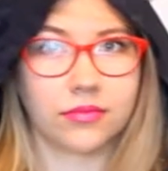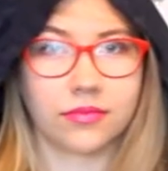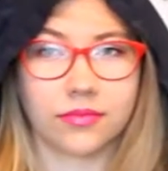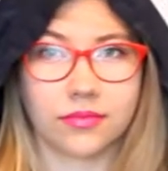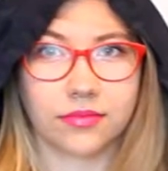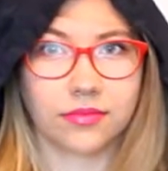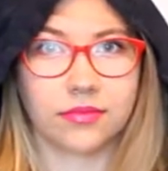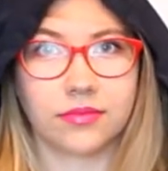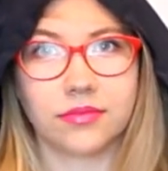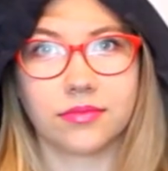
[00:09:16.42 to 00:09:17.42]

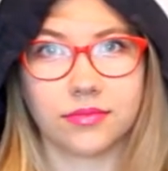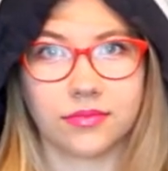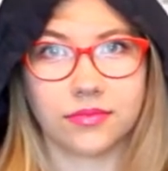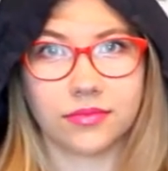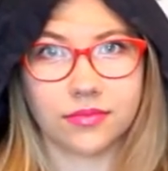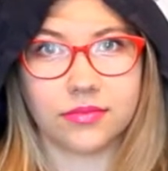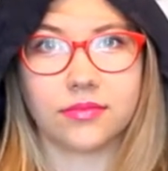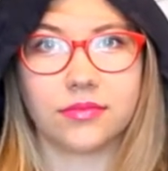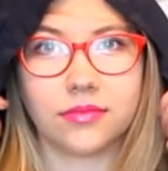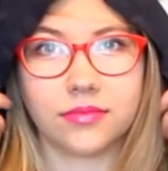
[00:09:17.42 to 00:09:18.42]
kinda
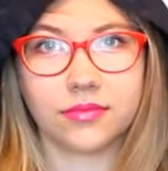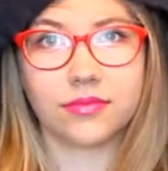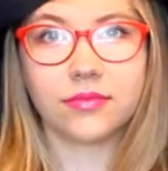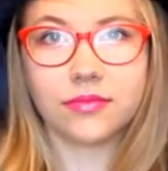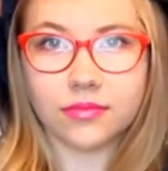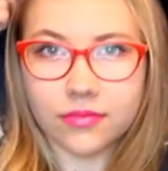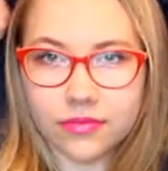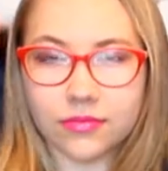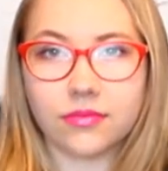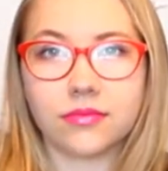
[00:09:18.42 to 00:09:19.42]
waterproof, so it has been
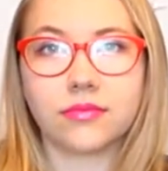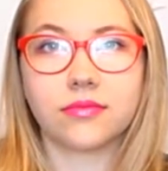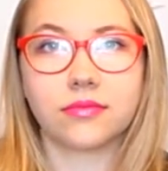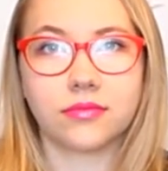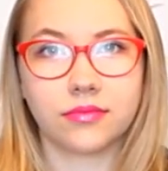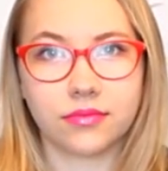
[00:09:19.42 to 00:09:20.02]
really handy.